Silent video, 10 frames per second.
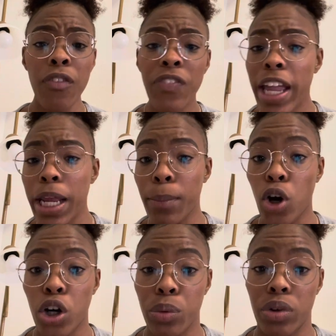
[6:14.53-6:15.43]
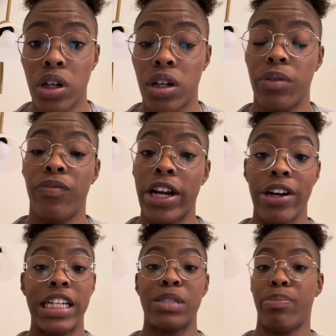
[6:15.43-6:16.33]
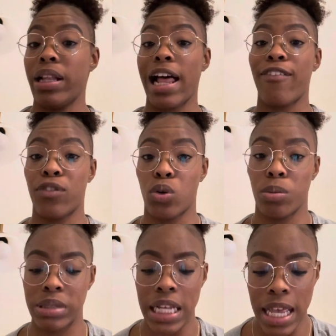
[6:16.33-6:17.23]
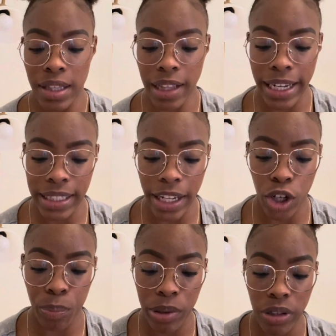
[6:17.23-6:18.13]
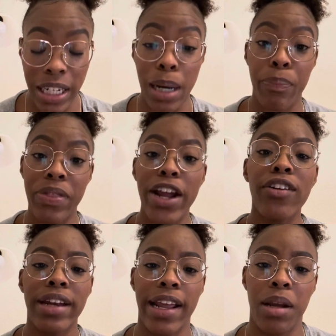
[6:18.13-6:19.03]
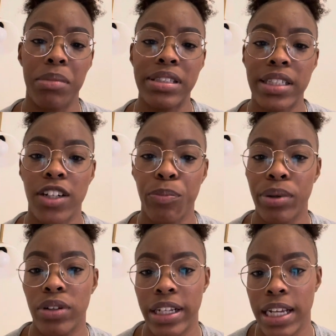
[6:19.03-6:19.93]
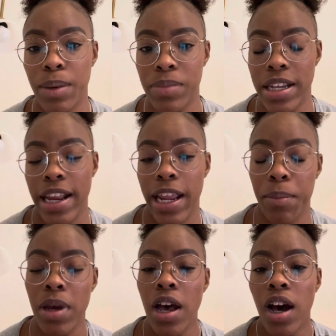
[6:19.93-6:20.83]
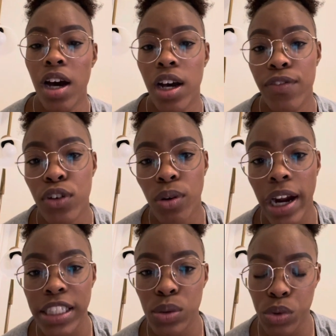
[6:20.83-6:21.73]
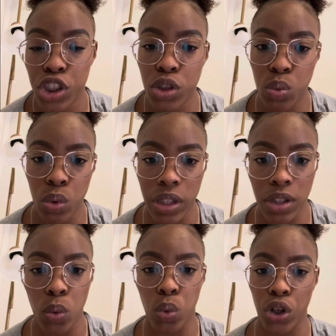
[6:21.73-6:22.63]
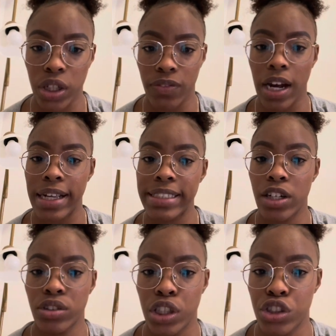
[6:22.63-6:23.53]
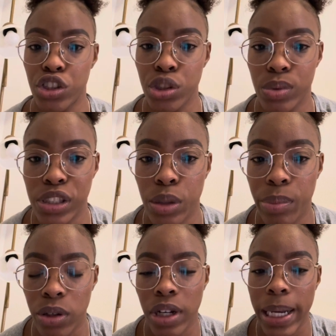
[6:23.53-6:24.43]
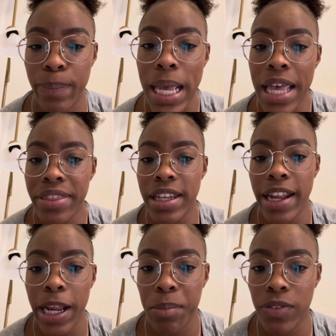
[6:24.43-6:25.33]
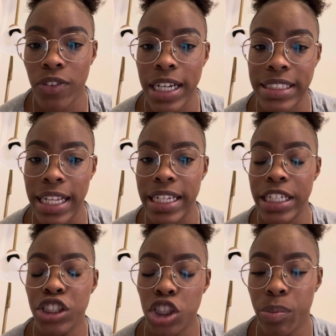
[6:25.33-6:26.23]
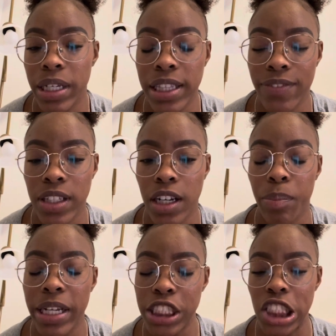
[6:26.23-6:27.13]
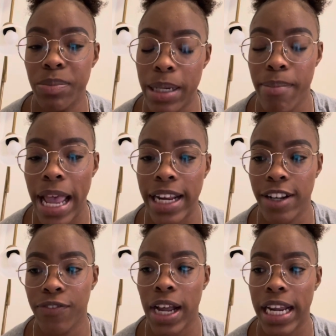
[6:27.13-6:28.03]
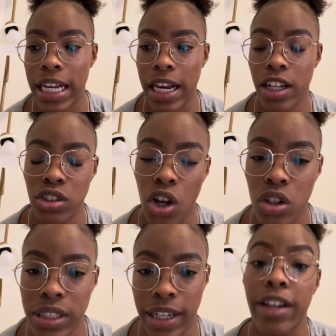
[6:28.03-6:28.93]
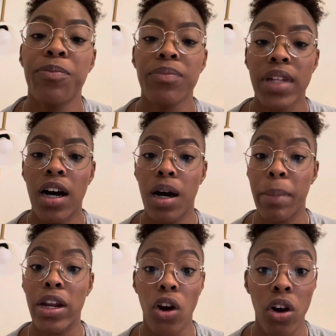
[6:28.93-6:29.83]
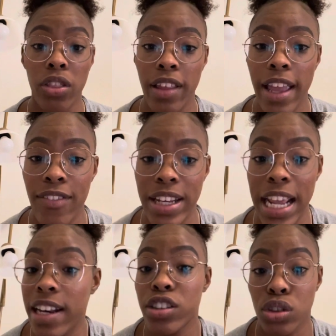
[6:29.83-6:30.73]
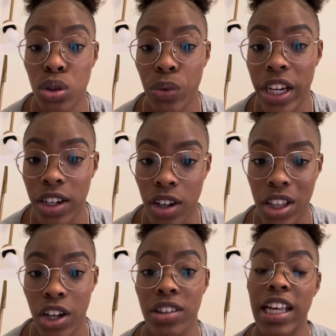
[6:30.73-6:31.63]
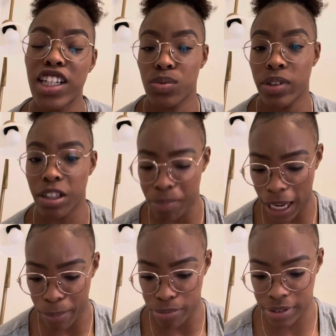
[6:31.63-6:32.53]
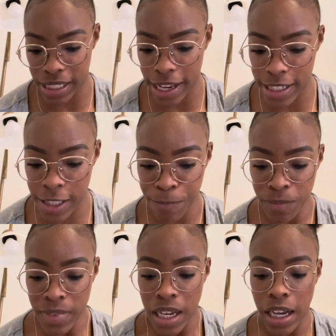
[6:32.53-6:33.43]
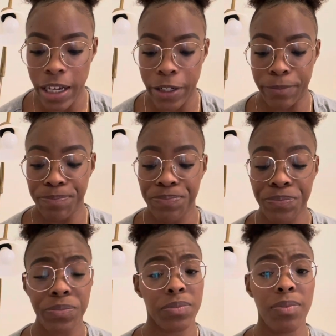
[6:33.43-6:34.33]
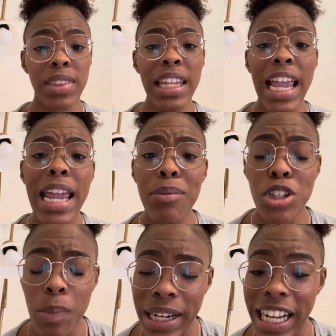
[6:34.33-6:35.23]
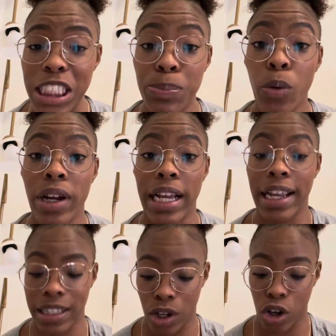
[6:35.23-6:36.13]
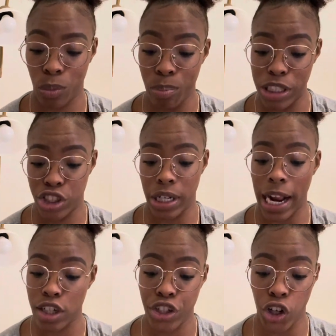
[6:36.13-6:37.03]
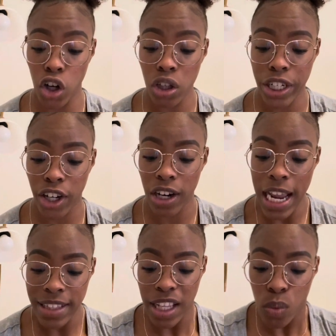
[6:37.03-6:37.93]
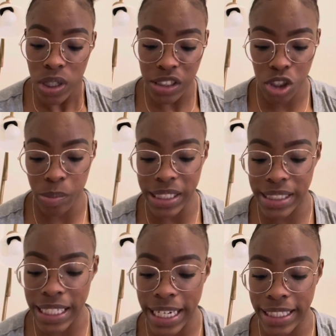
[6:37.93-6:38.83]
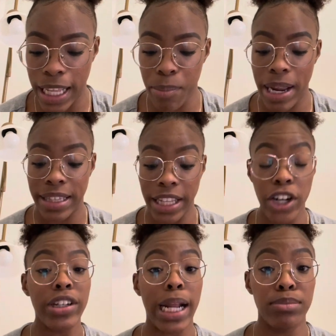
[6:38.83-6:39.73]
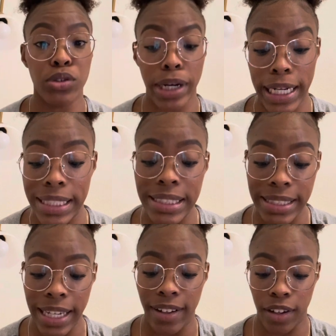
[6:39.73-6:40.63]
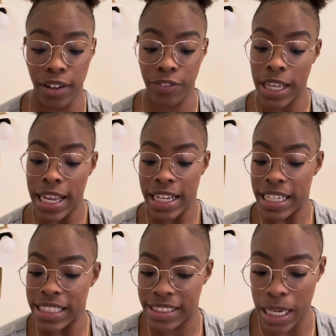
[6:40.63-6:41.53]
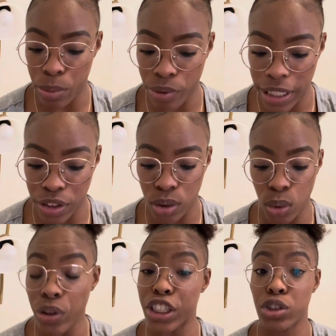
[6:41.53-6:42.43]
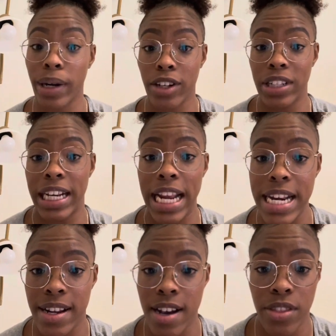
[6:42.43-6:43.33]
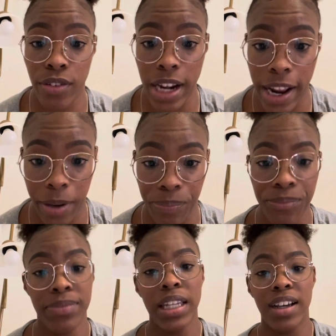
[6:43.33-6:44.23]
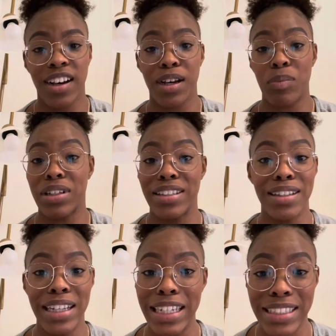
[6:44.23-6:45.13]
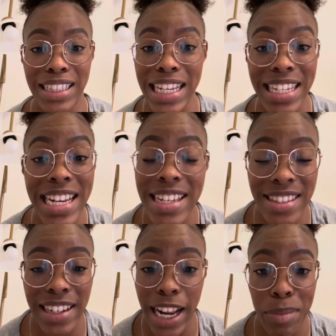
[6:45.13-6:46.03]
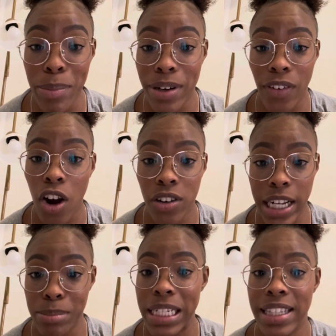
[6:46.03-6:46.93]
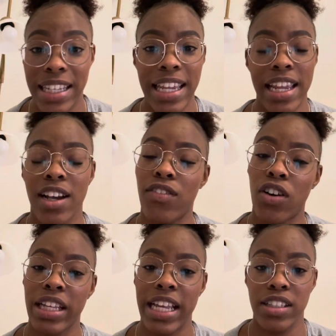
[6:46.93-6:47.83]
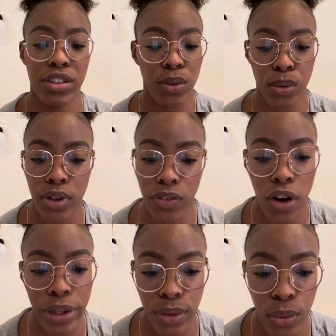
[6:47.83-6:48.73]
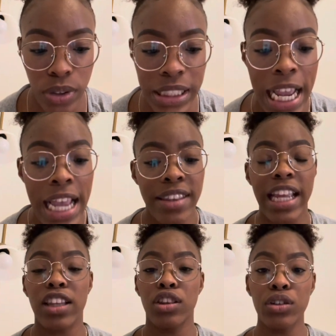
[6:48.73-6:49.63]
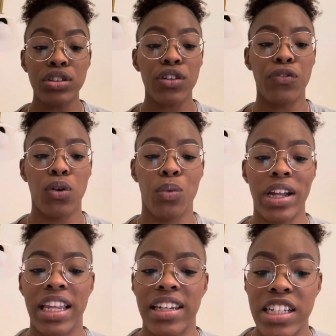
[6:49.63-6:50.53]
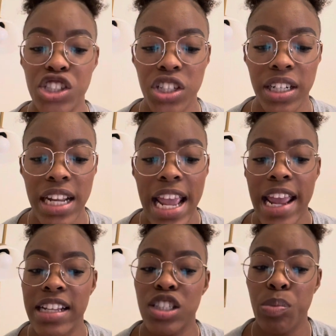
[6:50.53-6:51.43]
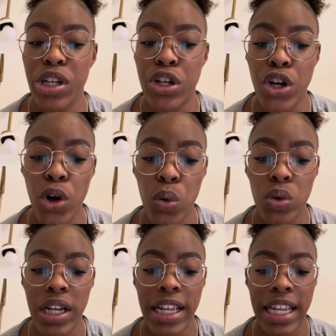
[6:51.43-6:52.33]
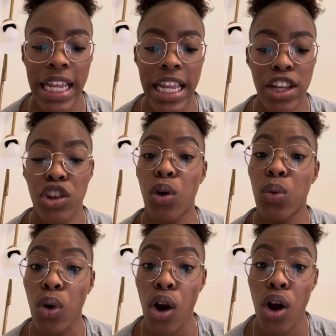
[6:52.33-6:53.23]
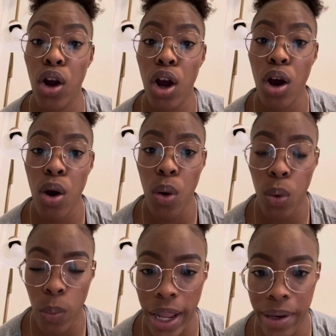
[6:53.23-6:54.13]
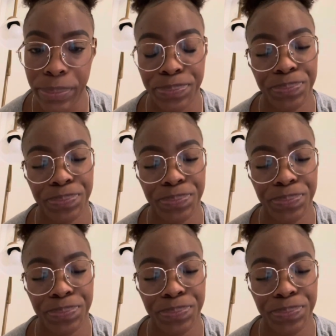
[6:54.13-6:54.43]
fame on um, various platforms. Like they are building up their name instead of building up the name of Christ, which is what the word of God tells us to do is to build up the name of Christ, that he should be lifted up. He should be magnified and exalted um, in all the heaven and his glory in all the earth. That is what the Bible says. Um, and so my next point, as I mentioned actually earlier, they want to be seen. They made their names great instead of his name great. The Lord is greater than any other name. Um, he is, he is the name above all names. He is the King of all kings, the Lord of all lords. They looked for recognition and to be known in the wrong way.